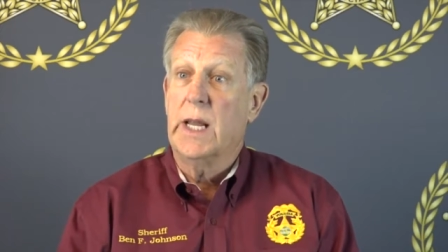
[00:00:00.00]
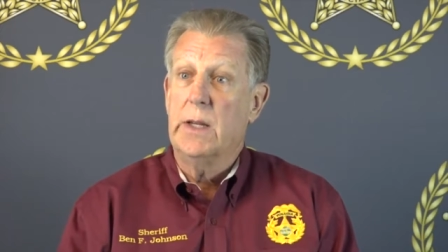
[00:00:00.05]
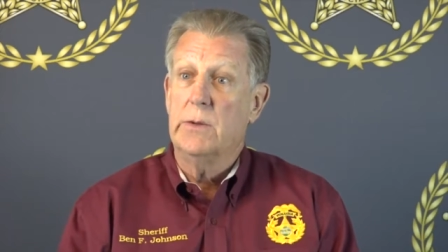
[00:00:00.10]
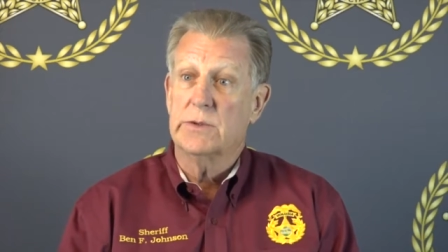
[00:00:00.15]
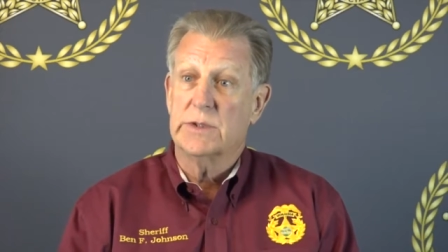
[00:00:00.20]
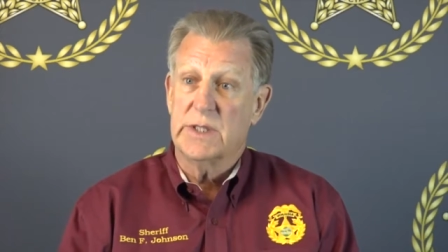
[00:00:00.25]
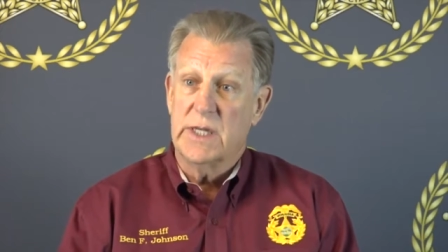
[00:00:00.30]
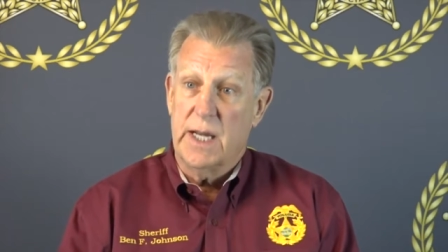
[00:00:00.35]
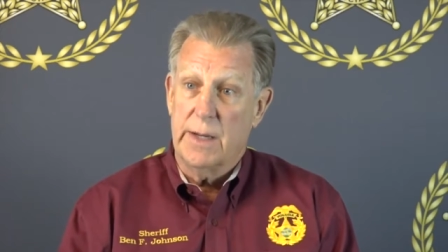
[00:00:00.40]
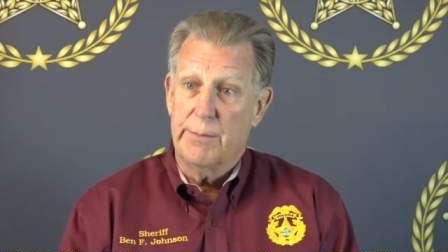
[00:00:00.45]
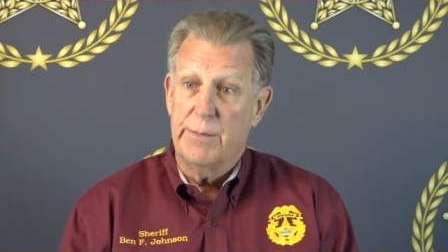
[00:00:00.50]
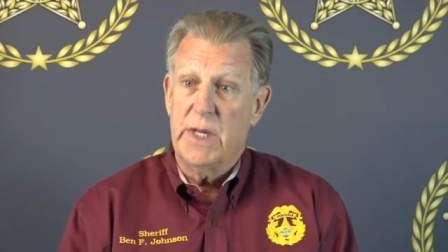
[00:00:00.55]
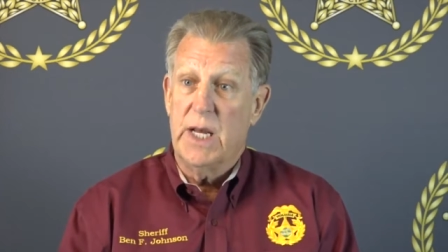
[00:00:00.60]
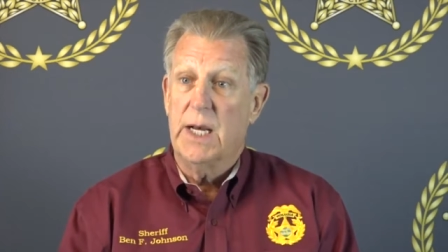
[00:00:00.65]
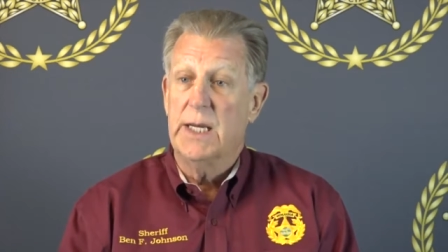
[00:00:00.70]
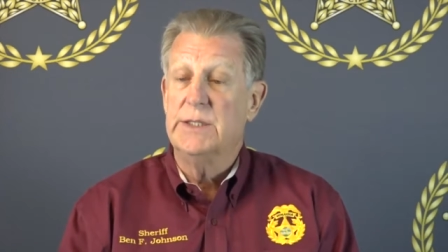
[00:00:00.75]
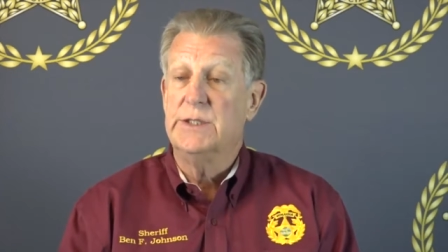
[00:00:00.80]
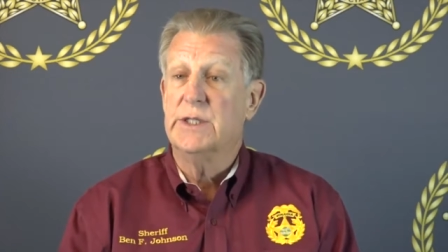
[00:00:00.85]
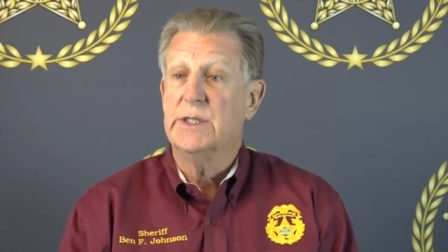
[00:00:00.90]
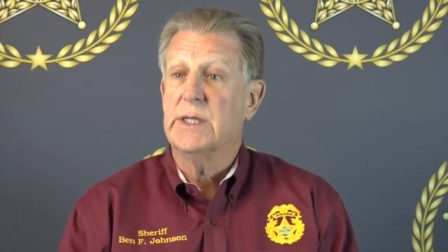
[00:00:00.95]
he was an
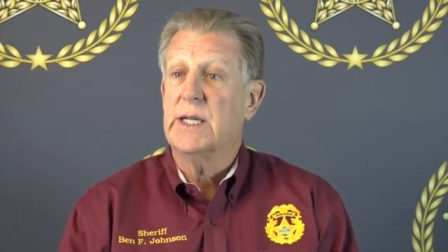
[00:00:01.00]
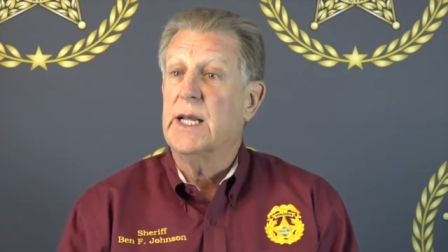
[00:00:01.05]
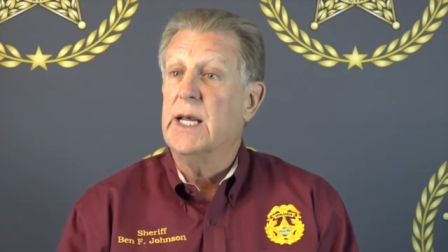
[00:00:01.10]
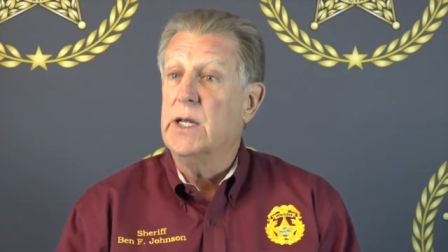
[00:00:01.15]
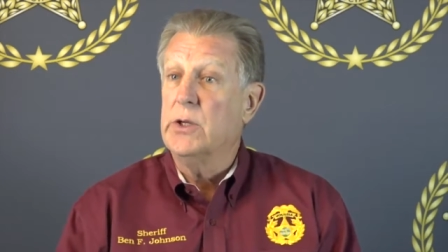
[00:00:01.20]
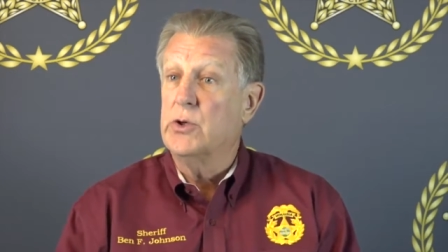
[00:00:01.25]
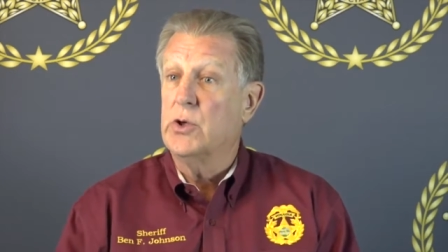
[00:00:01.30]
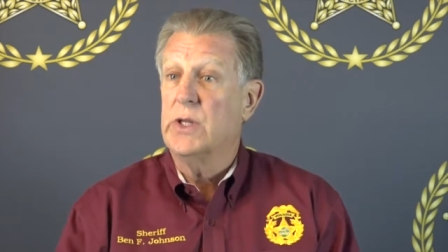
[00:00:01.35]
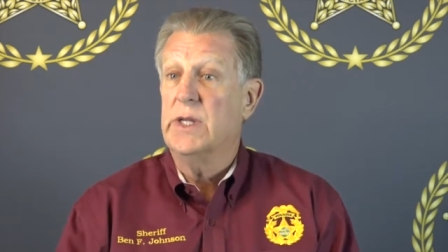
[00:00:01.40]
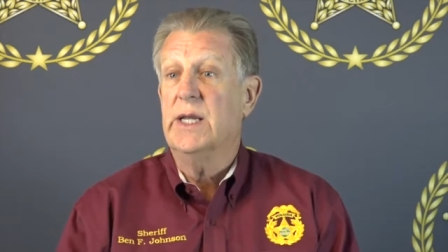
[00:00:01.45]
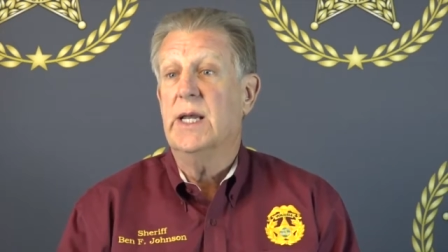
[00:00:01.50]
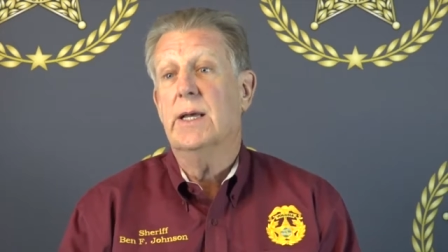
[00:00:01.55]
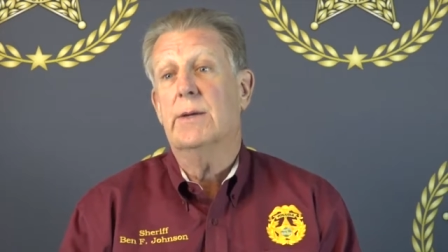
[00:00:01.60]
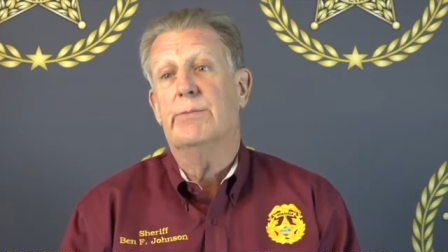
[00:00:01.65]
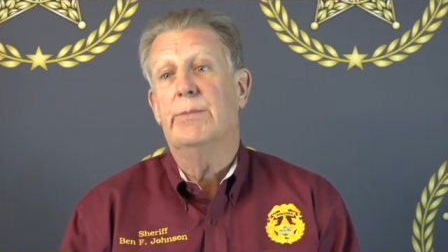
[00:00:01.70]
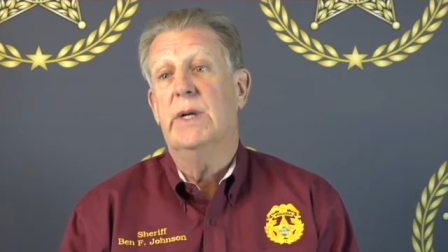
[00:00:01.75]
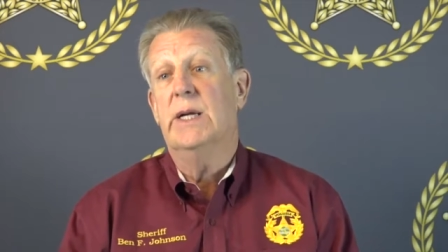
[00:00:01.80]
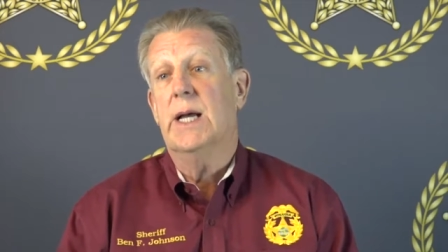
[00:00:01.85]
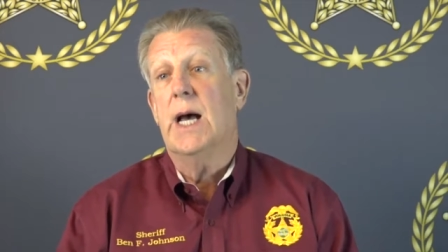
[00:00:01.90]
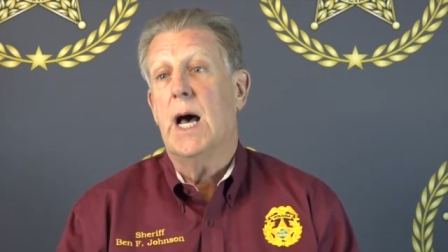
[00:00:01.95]
FBI agent into the
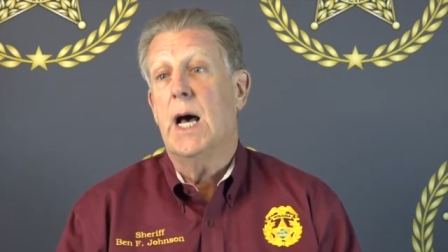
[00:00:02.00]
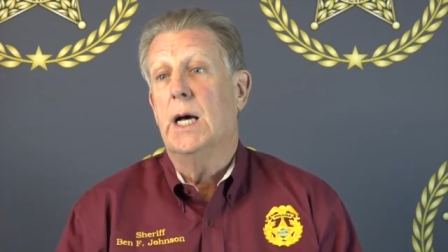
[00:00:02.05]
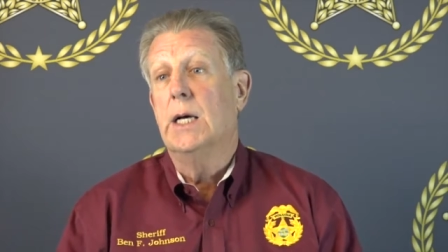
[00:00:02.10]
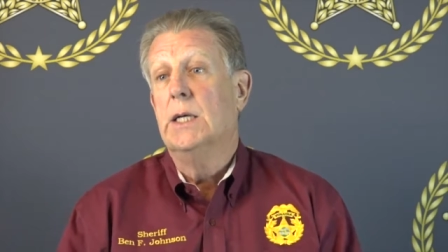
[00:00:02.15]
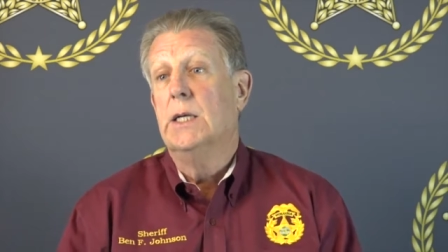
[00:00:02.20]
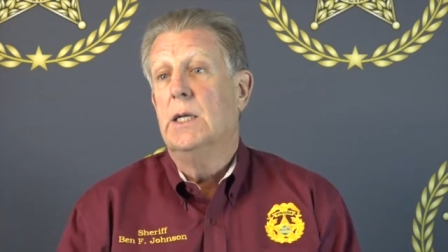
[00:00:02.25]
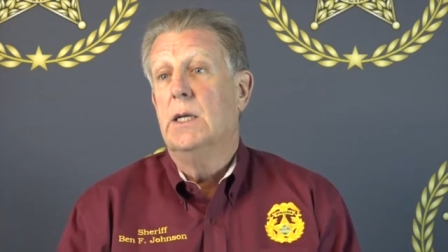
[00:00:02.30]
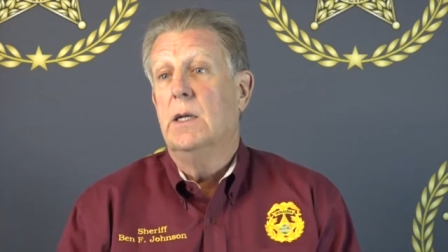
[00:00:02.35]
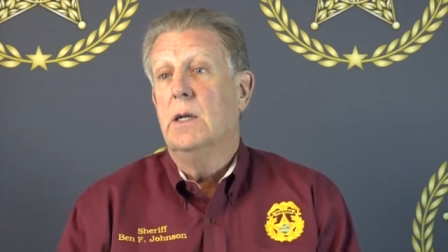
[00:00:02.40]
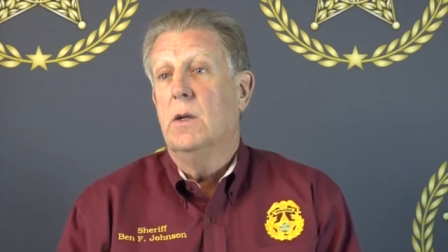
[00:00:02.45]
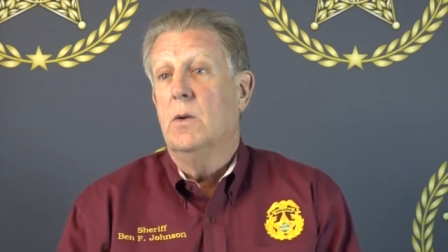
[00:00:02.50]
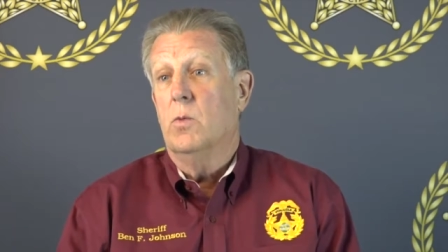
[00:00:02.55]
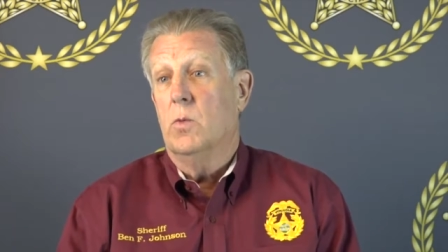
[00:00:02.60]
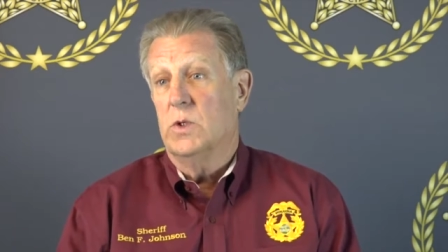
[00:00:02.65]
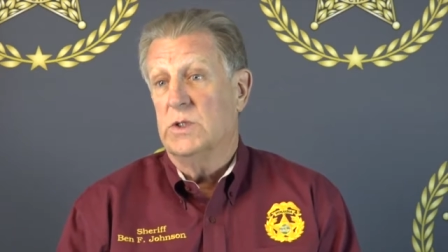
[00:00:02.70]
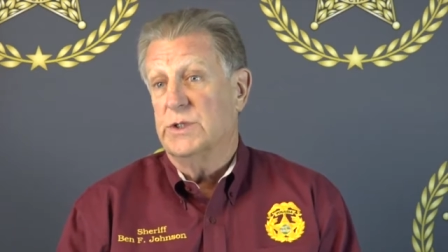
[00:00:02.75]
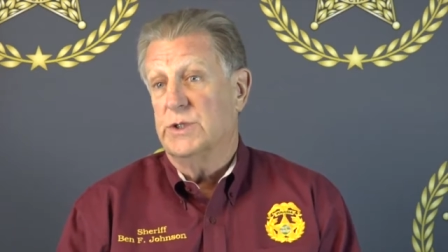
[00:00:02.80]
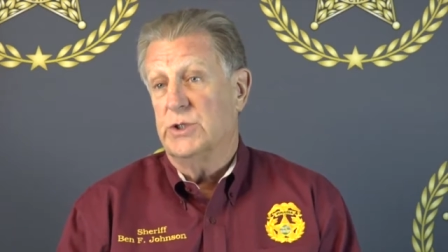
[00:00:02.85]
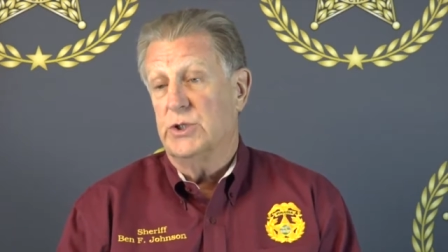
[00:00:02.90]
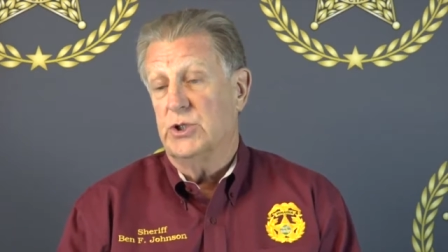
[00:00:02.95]
FBI,
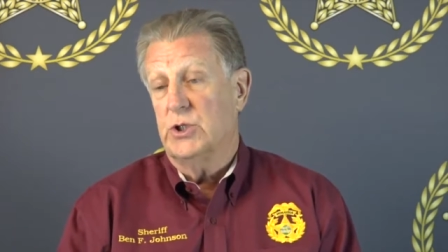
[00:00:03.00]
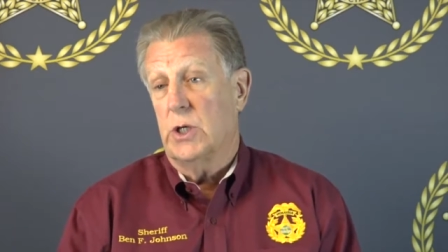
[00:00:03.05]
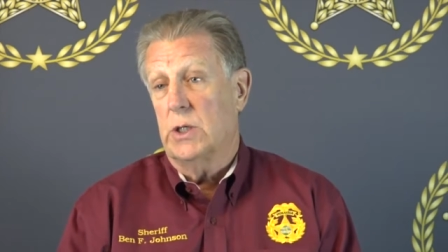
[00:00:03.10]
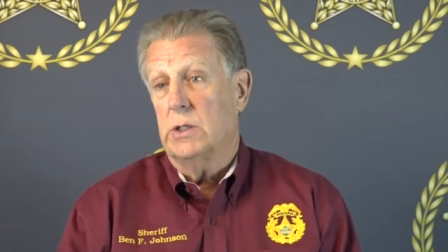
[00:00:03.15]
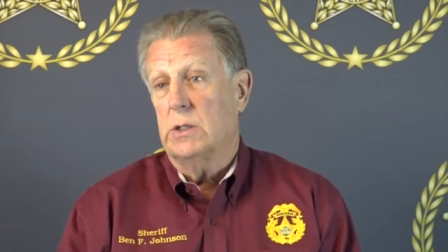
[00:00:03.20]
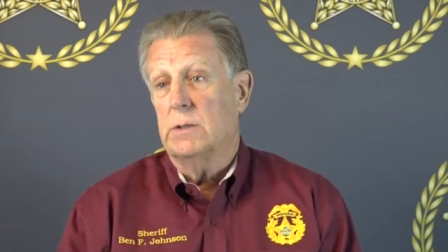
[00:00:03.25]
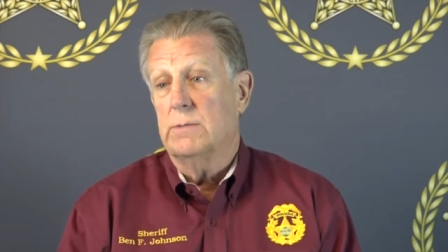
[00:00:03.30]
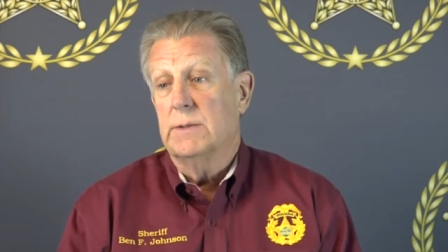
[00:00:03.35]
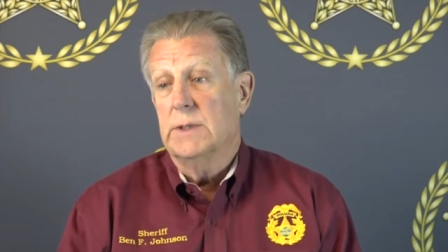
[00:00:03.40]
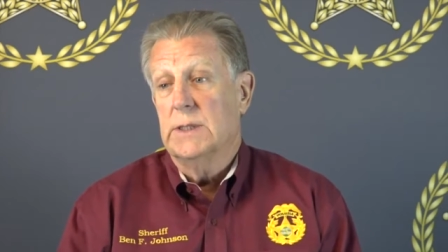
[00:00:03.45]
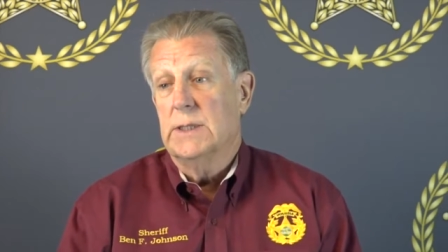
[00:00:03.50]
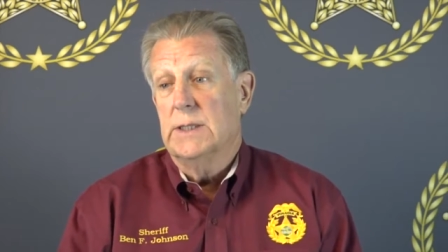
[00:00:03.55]
was the sheriff.